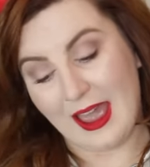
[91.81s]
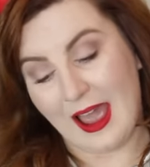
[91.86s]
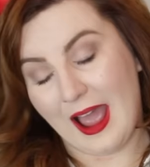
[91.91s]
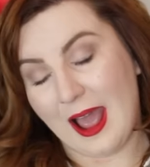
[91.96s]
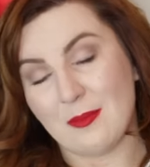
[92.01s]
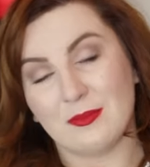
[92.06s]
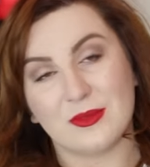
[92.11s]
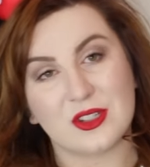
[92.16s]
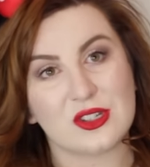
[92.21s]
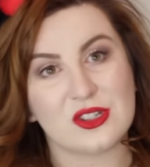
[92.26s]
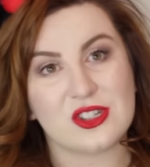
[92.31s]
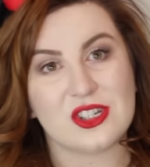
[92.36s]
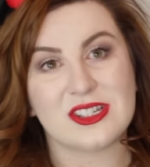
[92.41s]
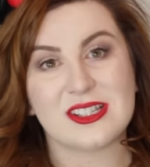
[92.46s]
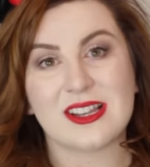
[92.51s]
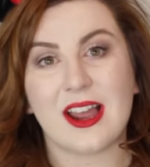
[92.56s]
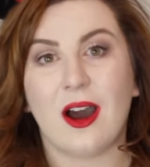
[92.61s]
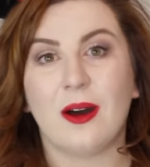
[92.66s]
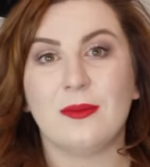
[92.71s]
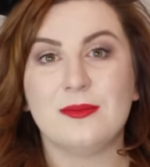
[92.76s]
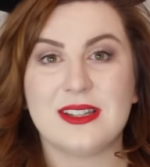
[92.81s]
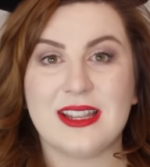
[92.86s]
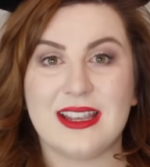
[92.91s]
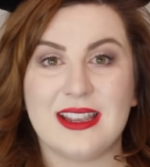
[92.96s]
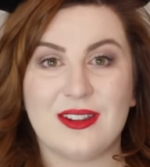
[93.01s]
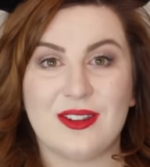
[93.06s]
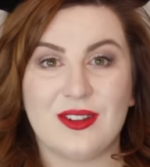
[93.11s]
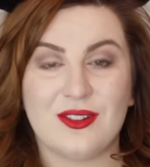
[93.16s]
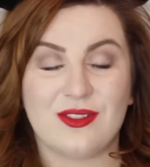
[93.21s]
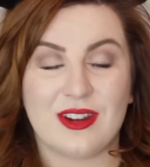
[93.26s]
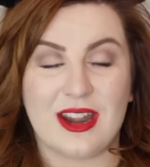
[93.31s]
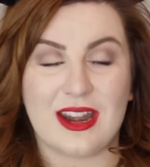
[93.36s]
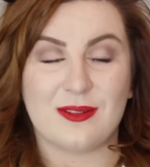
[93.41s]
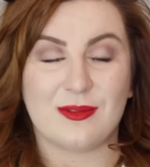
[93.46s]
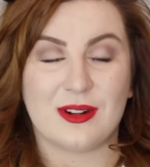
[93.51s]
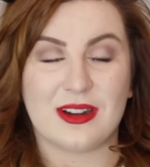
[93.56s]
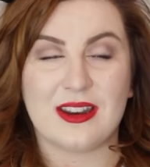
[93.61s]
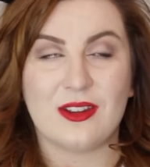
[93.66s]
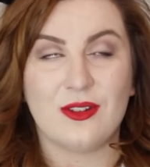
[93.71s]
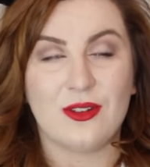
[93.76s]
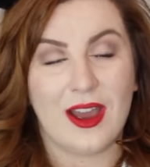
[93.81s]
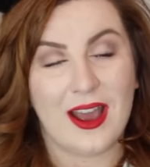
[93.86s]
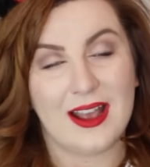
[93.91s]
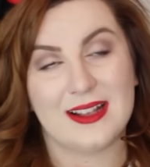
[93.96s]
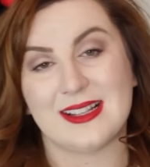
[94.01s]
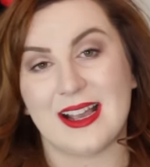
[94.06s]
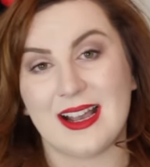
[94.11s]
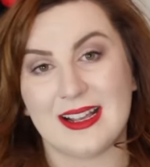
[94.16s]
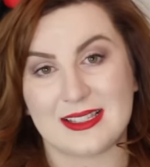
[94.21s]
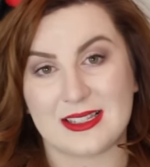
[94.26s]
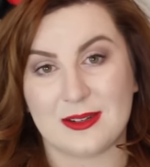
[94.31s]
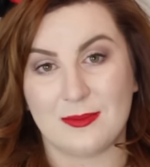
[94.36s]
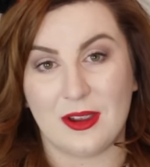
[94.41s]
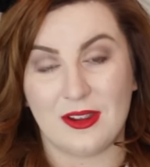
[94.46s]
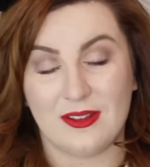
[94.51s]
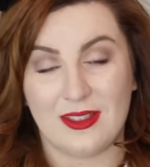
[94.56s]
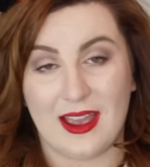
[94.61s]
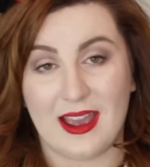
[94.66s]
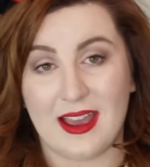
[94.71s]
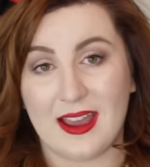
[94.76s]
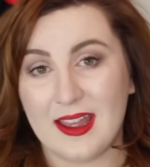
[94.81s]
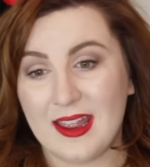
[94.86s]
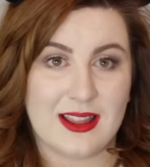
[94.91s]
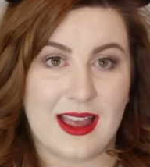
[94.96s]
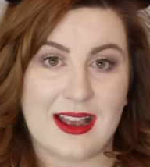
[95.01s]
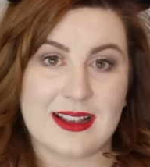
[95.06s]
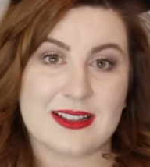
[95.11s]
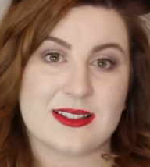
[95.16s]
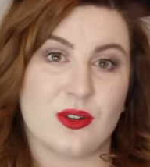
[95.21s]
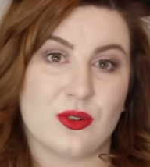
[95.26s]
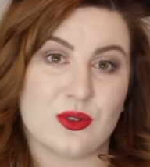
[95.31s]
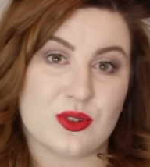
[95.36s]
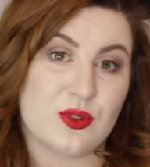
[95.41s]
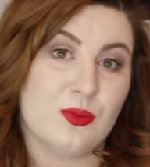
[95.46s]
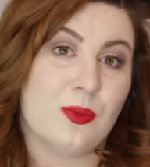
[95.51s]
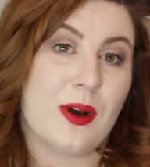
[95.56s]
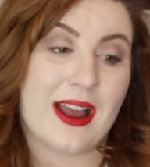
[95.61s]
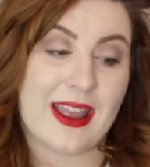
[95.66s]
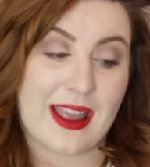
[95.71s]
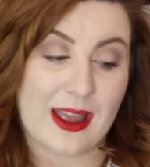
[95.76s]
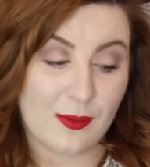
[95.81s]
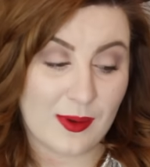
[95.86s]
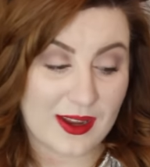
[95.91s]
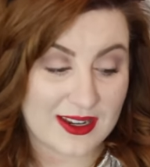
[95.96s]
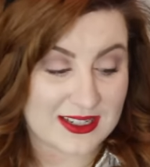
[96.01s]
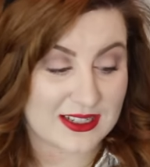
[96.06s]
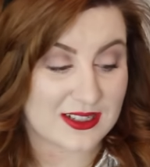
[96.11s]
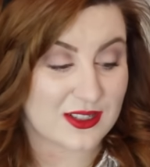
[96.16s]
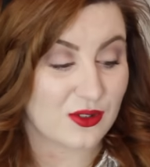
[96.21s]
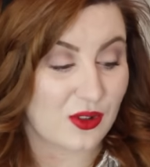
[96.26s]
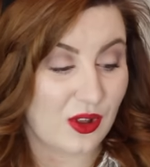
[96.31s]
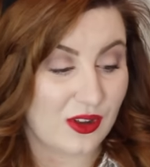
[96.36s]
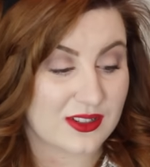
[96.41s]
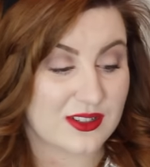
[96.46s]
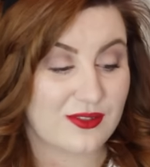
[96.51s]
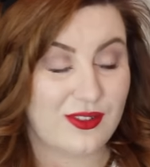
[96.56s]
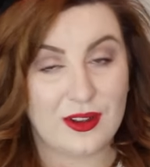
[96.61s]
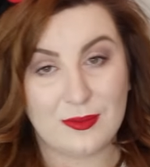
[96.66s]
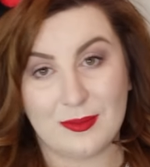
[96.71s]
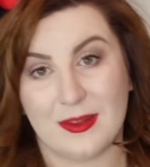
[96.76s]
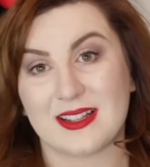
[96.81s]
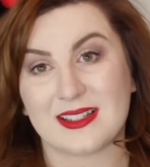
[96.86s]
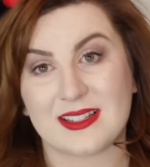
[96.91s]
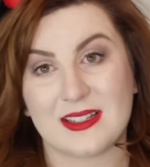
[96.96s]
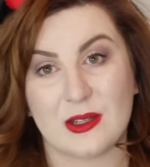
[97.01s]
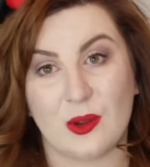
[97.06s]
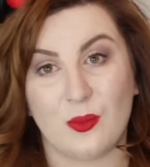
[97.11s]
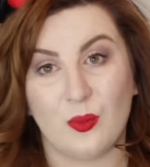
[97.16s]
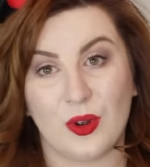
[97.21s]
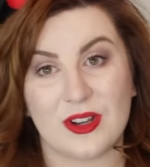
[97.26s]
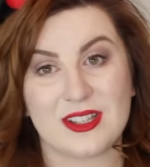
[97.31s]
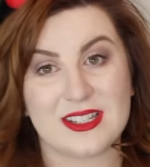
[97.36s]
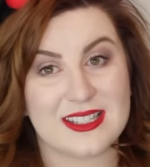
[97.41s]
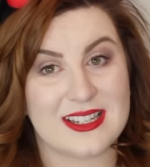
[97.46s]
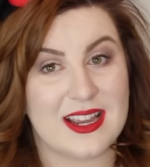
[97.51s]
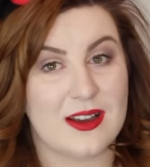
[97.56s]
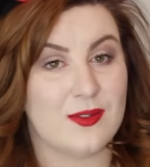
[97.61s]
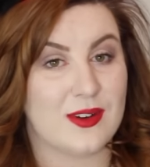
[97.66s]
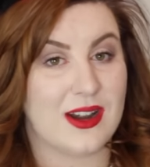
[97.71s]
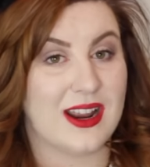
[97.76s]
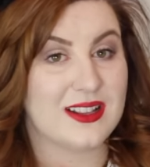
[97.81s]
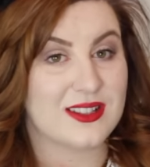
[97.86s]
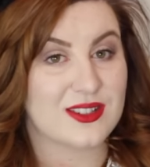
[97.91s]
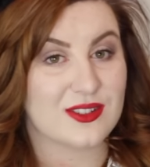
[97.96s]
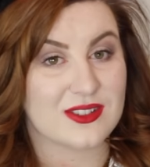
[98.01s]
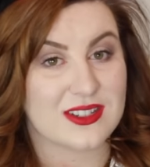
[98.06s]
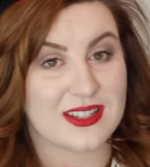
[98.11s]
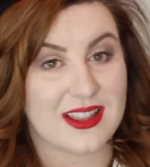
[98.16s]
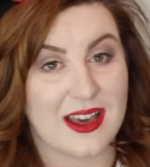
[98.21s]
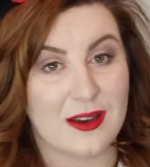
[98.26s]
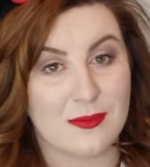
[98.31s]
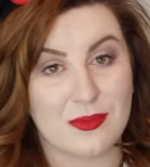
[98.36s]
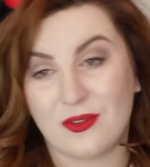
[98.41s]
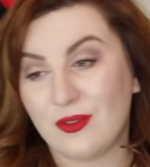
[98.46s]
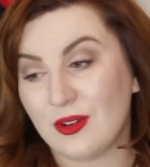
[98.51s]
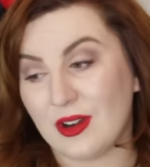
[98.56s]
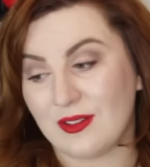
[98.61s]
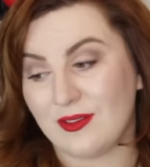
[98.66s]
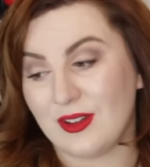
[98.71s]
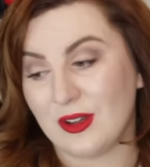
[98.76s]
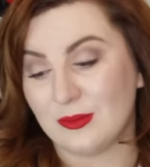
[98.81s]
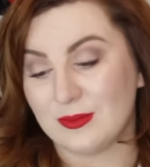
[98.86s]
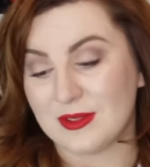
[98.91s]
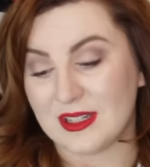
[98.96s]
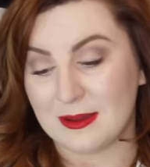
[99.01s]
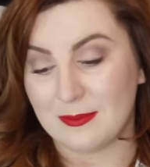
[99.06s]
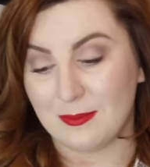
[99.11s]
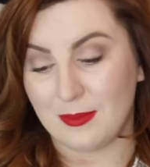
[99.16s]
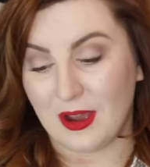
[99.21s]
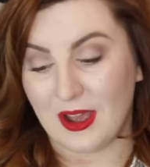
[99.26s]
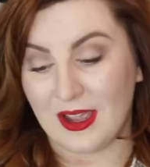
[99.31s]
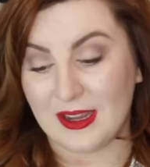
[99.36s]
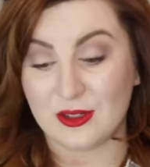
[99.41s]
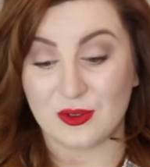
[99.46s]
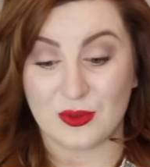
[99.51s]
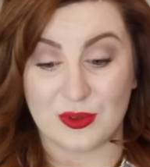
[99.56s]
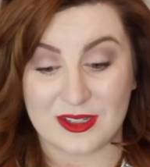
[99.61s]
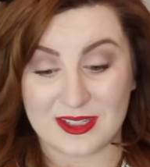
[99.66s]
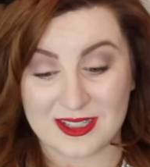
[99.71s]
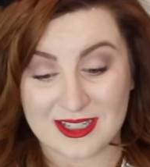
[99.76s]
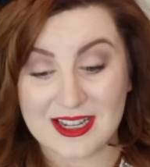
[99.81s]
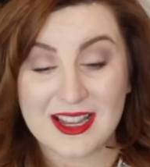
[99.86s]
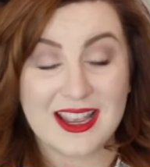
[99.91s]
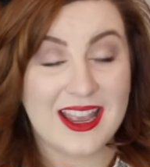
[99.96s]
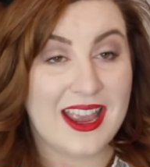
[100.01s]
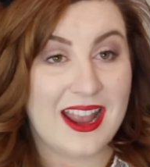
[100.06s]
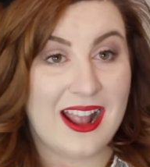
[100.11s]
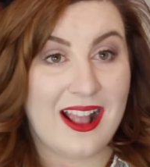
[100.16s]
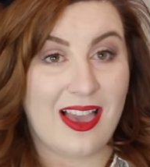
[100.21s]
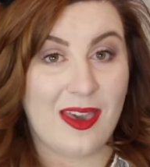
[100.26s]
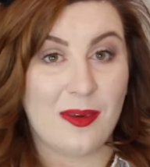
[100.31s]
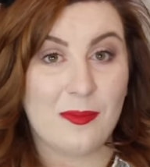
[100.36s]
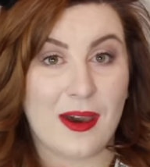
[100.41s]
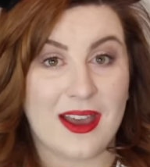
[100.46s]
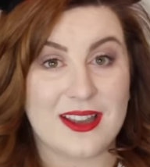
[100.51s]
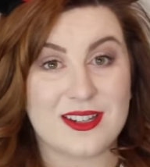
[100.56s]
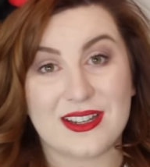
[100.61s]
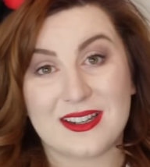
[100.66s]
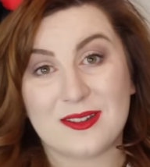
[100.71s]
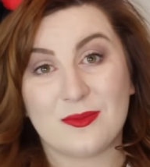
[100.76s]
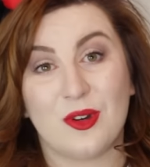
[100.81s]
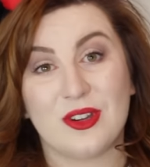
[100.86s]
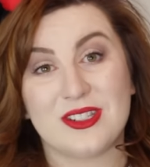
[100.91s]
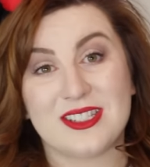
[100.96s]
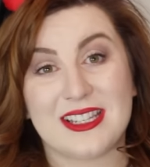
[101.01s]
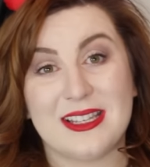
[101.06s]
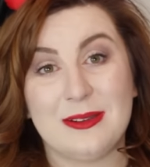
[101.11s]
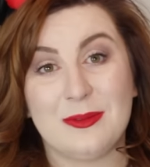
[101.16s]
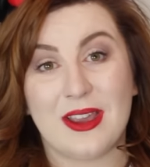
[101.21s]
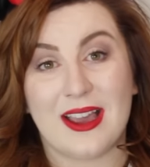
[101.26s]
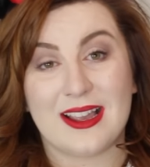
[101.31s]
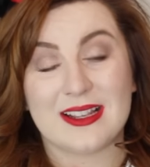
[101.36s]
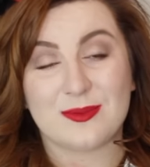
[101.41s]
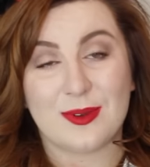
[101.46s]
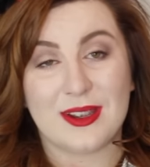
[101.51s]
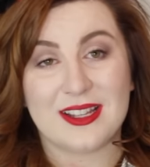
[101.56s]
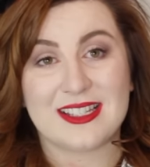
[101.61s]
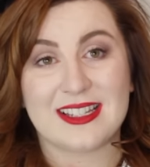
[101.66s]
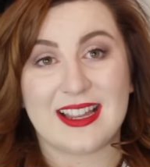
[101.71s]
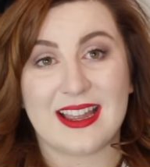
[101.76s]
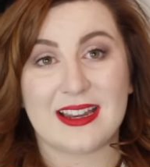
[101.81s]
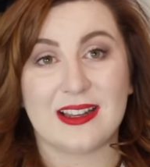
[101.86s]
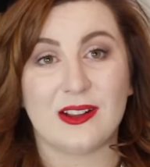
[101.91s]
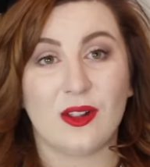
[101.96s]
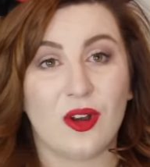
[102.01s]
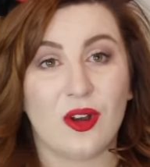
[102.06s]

Um, so just to update you for anyone who has asked about that, that's also why I waited so long to film this, because I wanted to have an answer to that before I filmed it, but I don't. But I didn't want to keep you guys waiting any